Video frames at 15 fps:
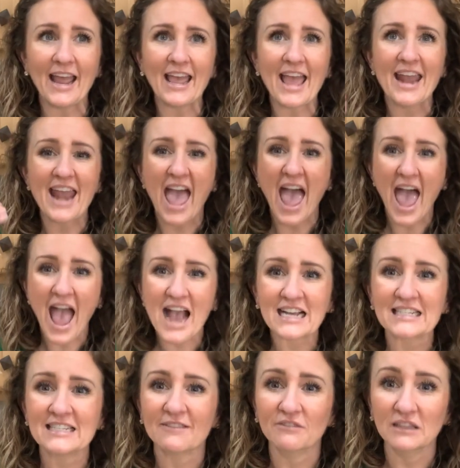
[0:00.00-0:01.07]
an
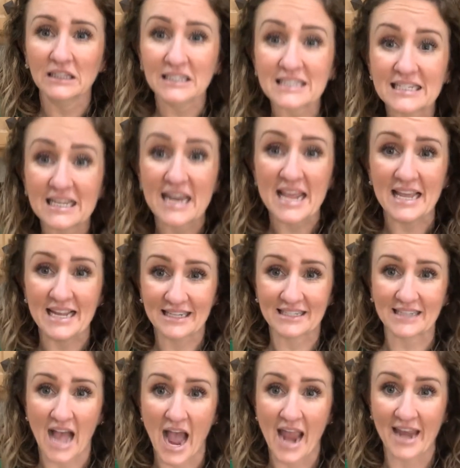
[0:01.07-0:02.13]
active listening
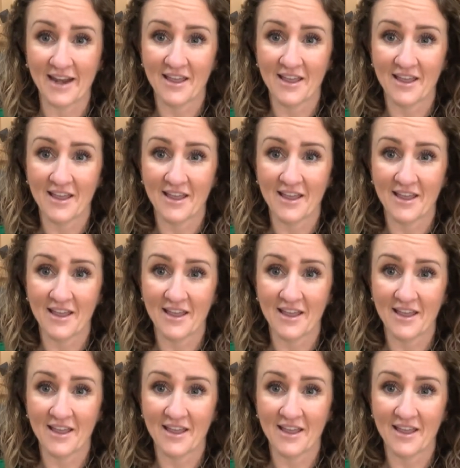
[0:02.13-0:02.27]
sign.